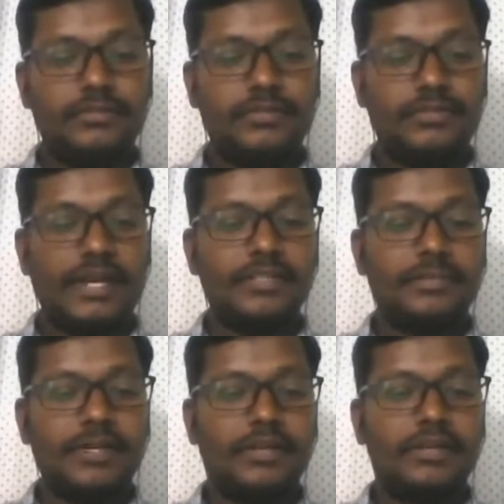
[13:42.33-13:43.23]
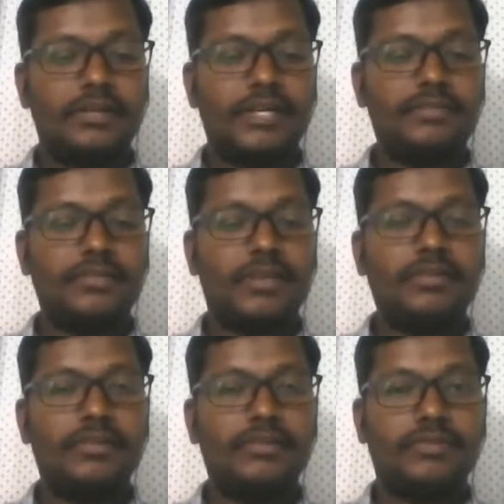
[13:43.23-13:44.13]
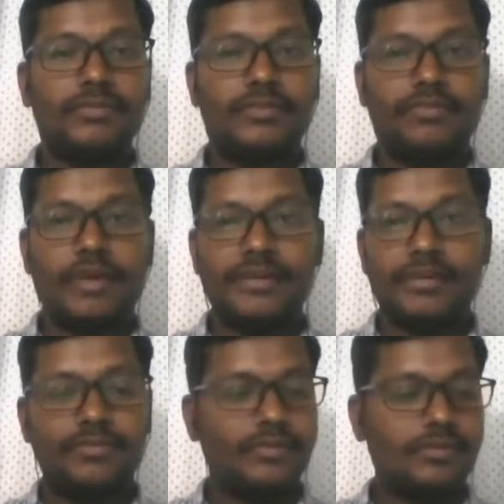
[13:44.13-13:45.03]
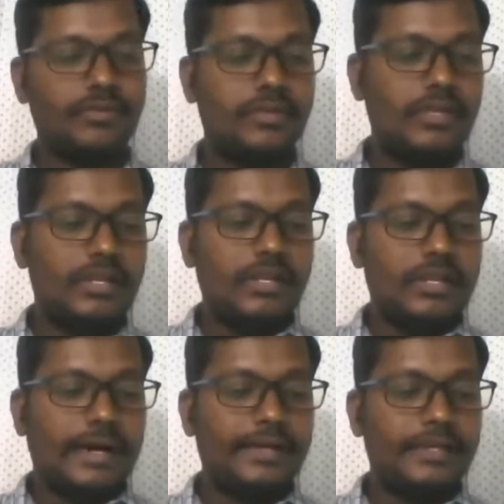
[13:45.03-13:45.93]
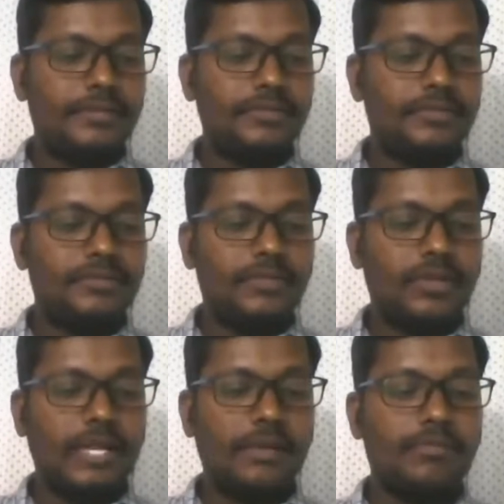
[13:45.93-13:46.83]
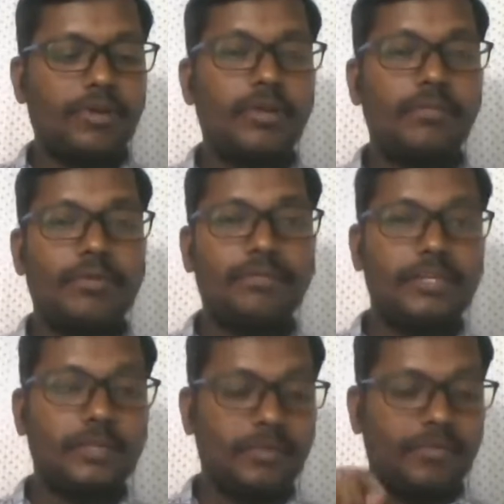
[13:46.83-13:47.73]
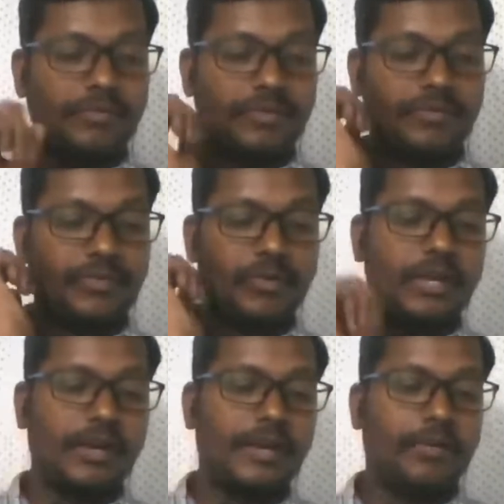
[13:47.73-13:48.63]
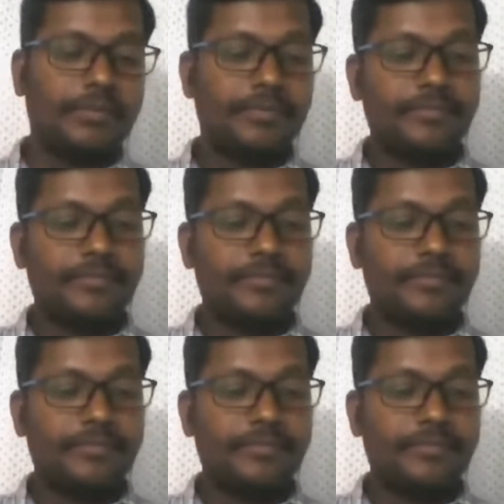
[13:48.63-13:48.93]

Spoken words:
designed this particular test. Okay, it was with 504 items. Okay, I'm talking about page number 154. You can write down.